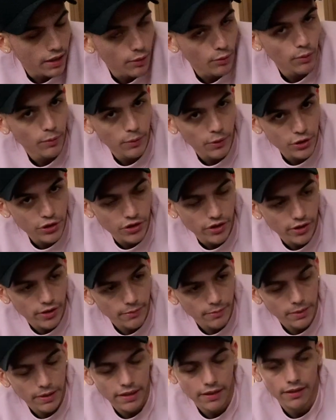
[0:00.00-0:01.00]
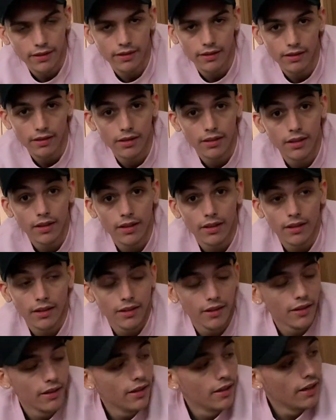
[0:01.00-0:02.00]
Got one more trip.
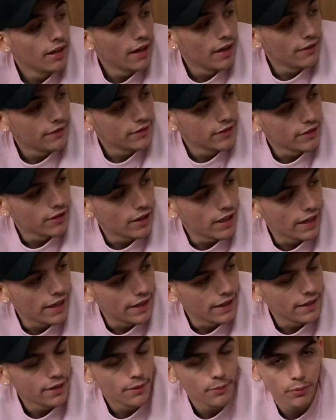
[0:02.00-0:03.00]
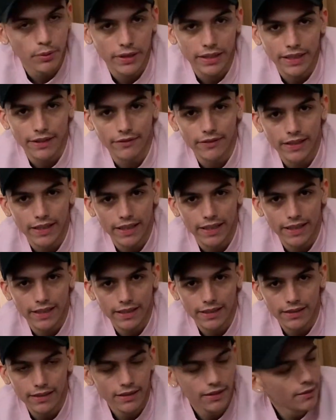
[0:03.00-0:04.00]
After I bring everything
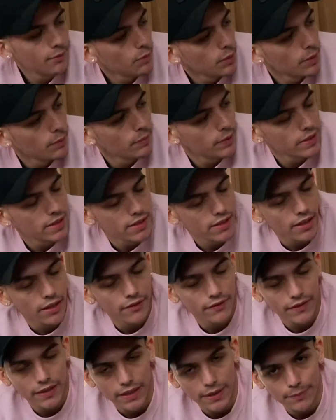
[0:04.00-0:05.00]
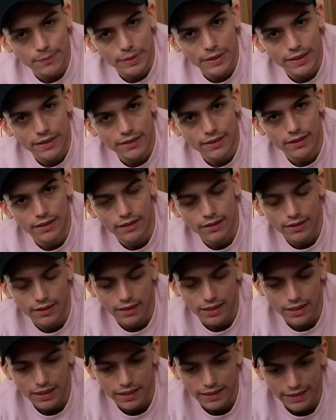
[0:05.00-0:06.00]
in, I'm gonna put stuff up
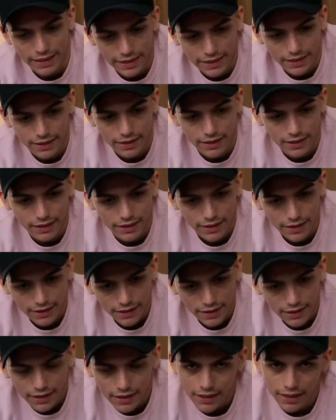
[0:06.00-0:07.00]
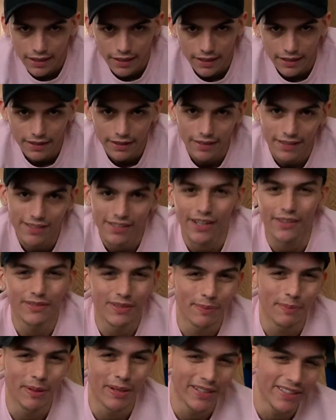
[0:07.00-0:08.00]
and clean, and then it's off
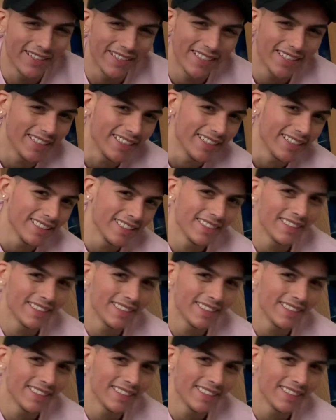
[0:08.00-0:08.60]
to Party City.